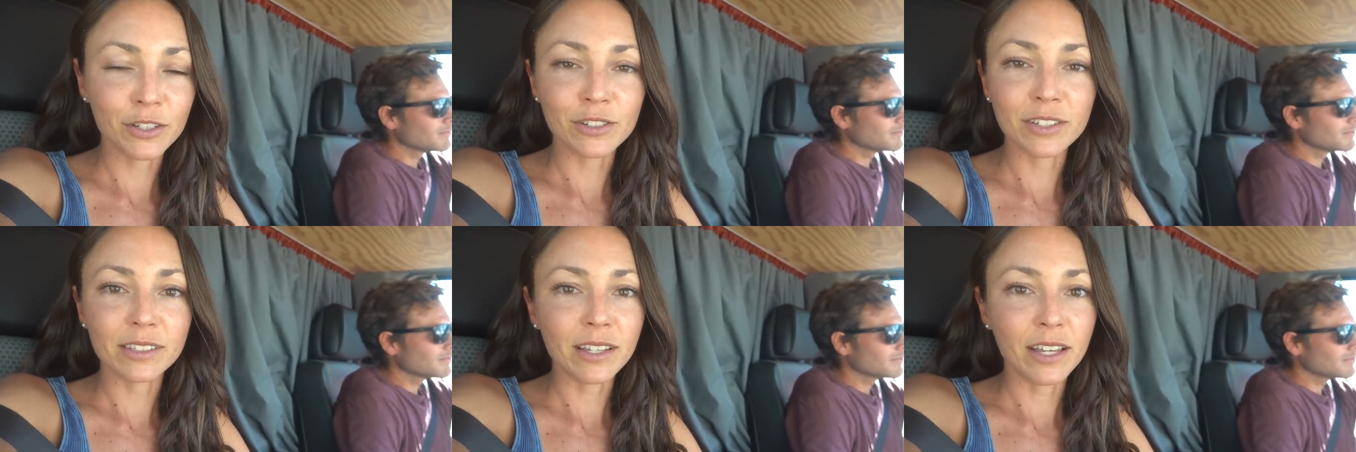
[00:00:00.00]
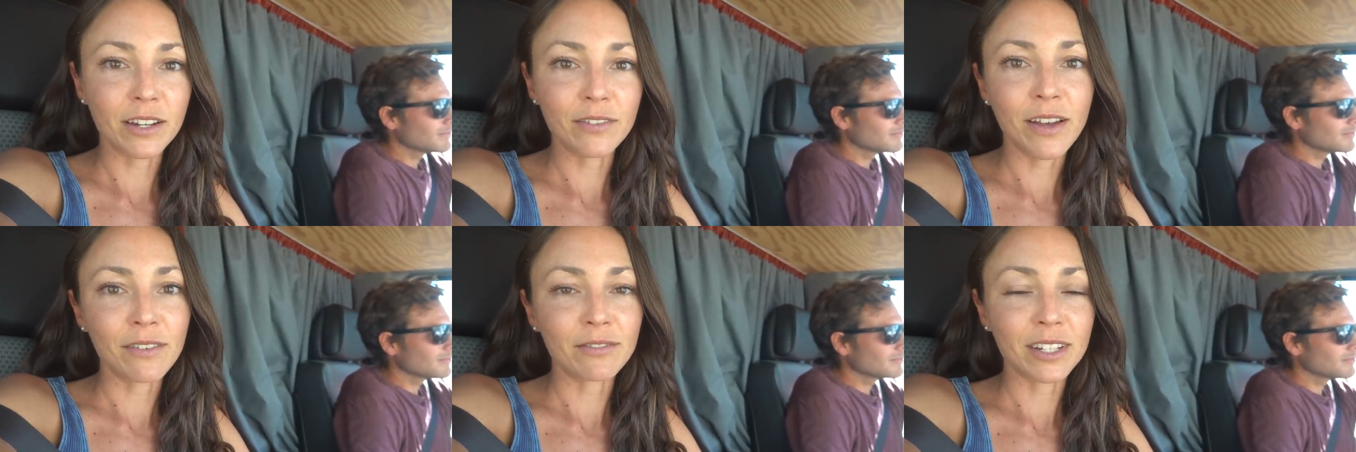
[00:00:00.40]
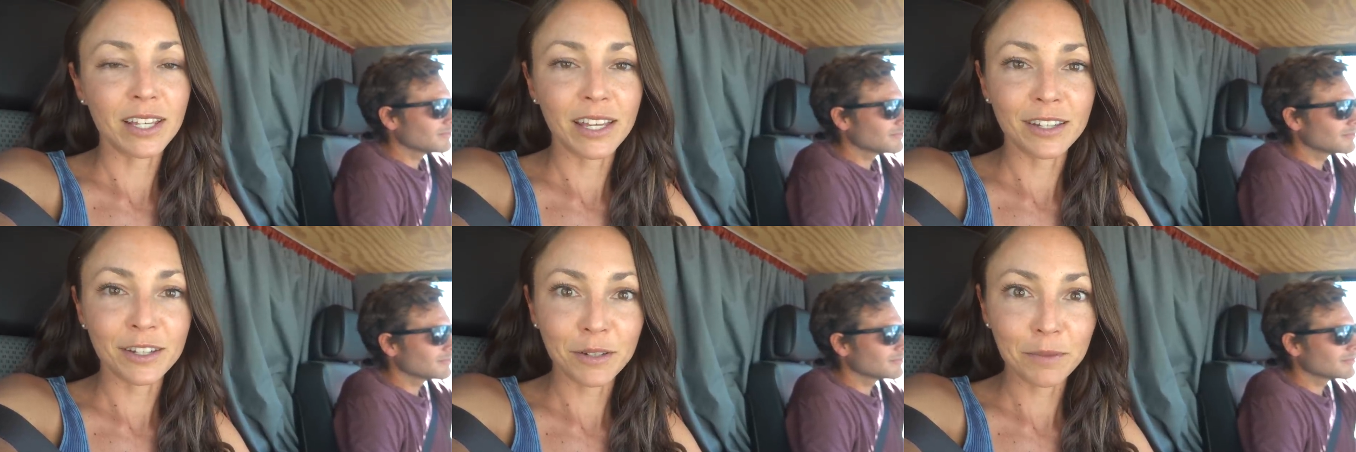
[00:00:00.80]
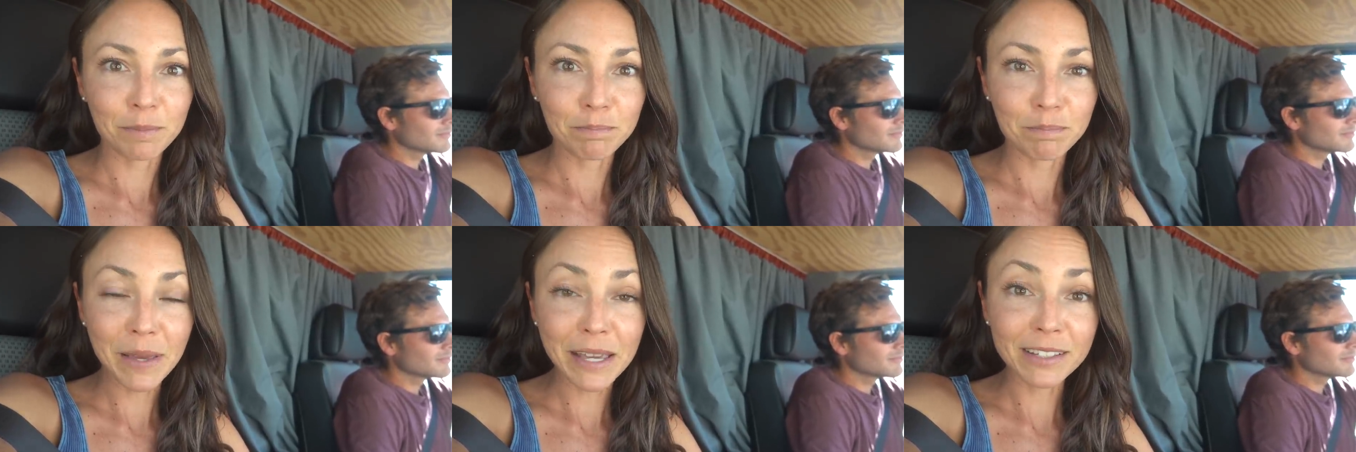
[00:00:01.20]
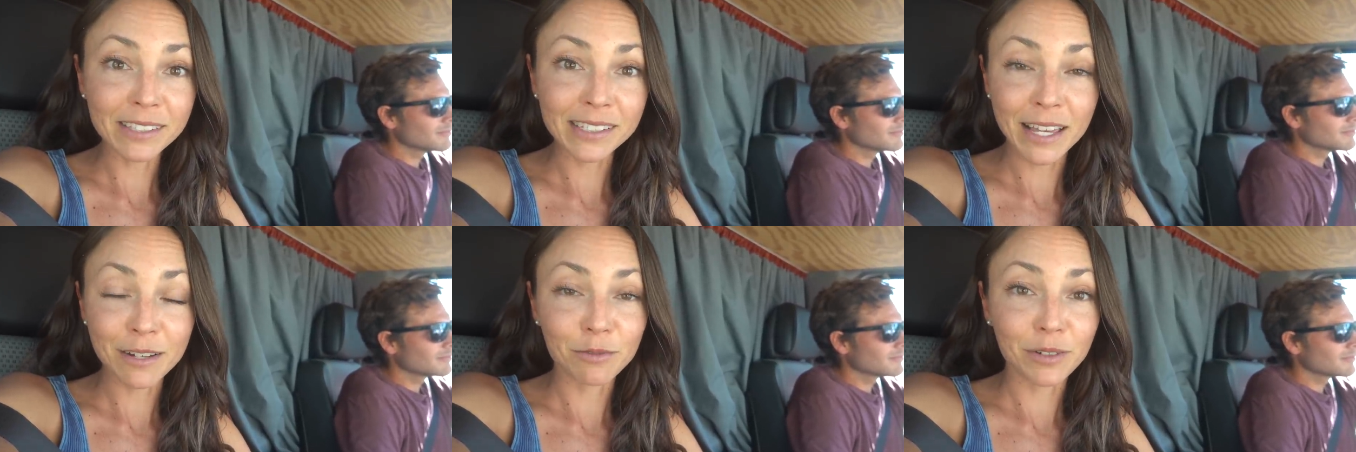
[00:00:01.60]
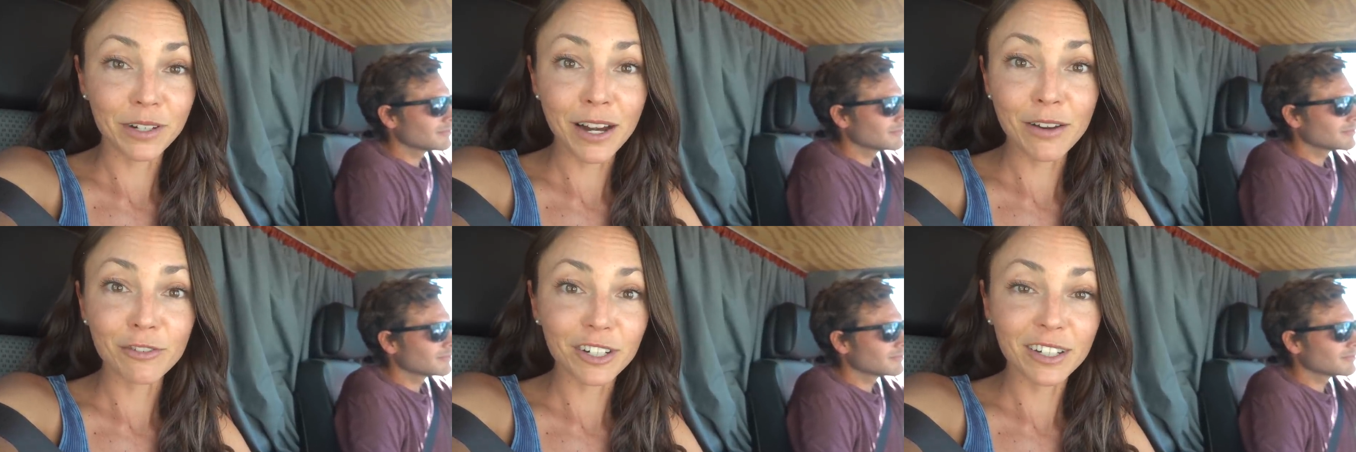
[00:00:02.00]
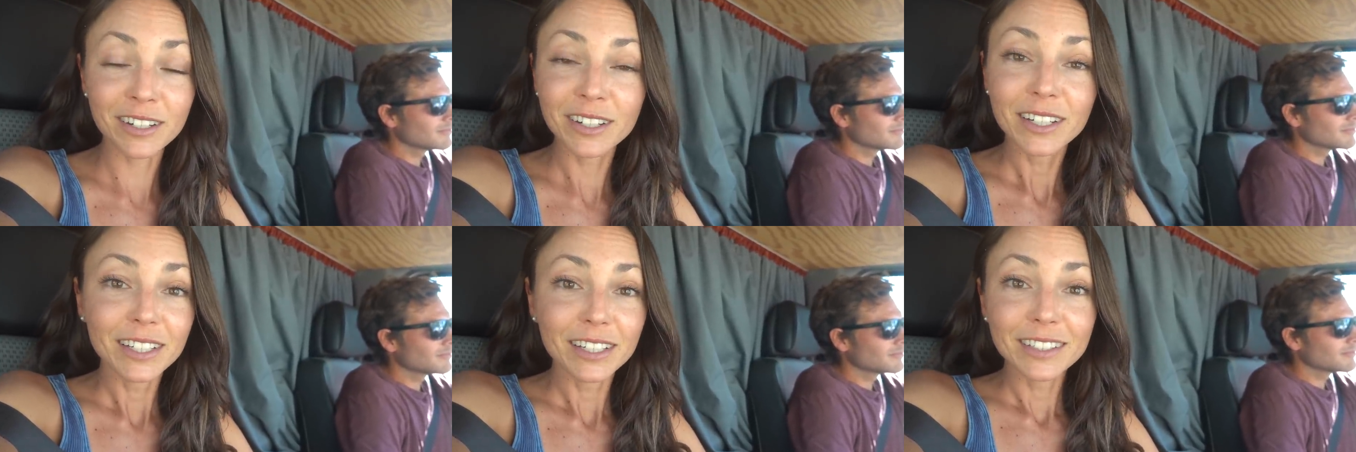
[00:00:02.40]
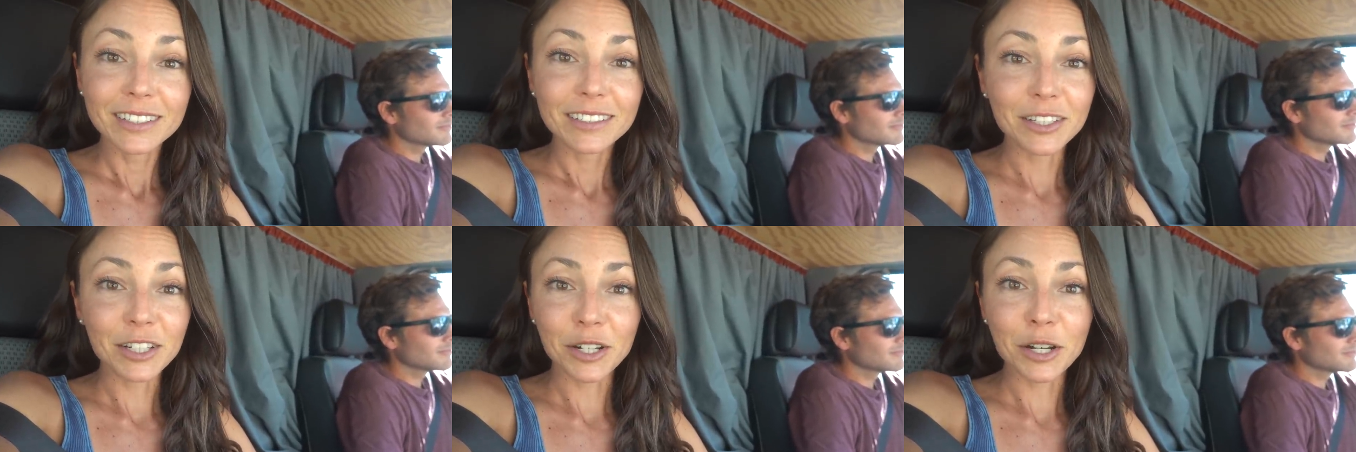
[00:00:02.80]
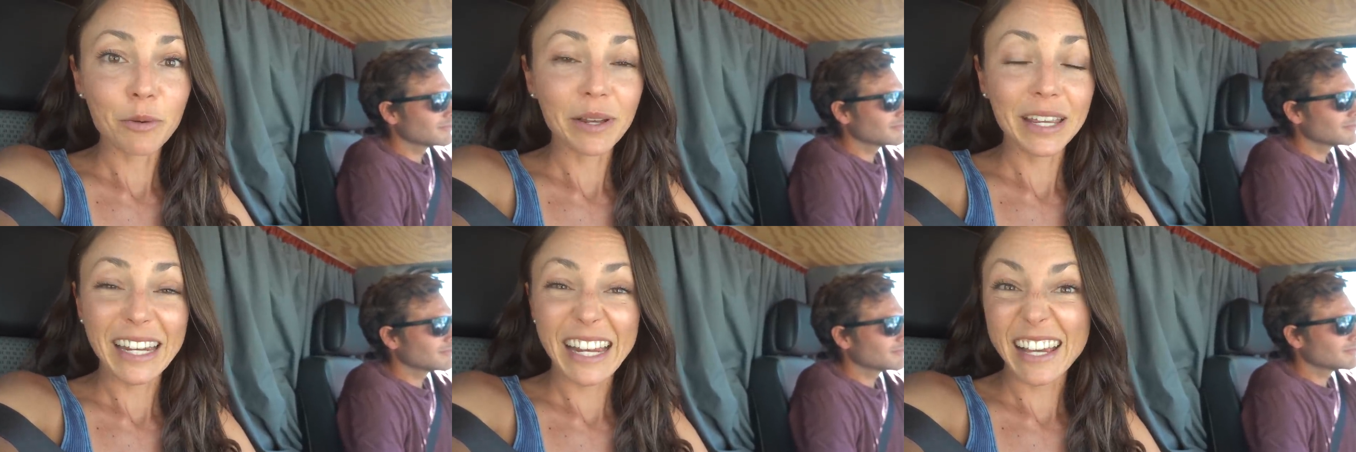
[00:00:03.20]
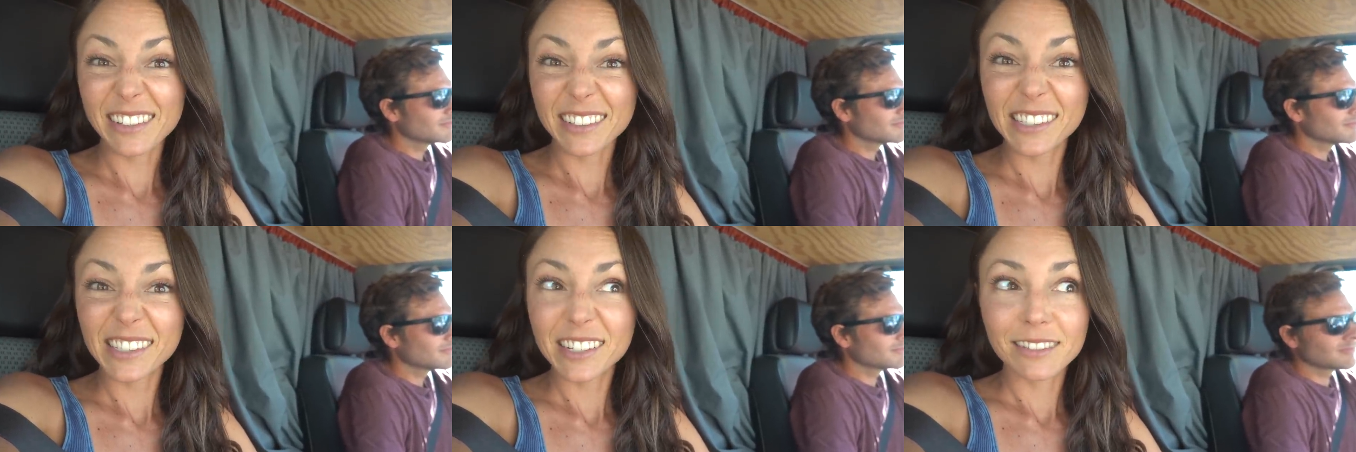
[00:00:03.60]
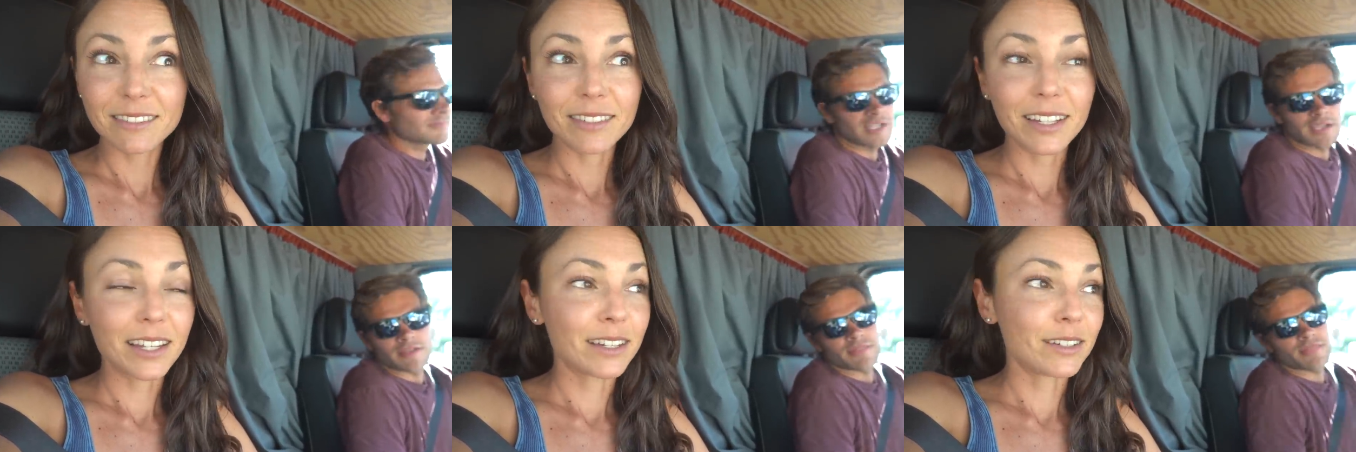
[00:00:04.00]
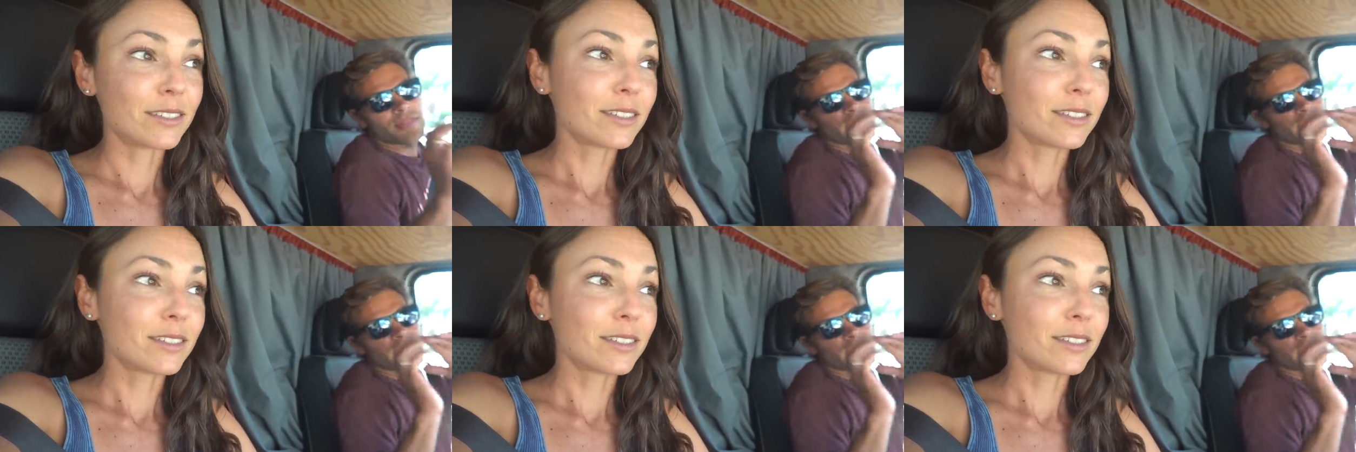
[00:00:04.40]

Speaker 1: you just kind of have to get your mail sent wherever you're going next. And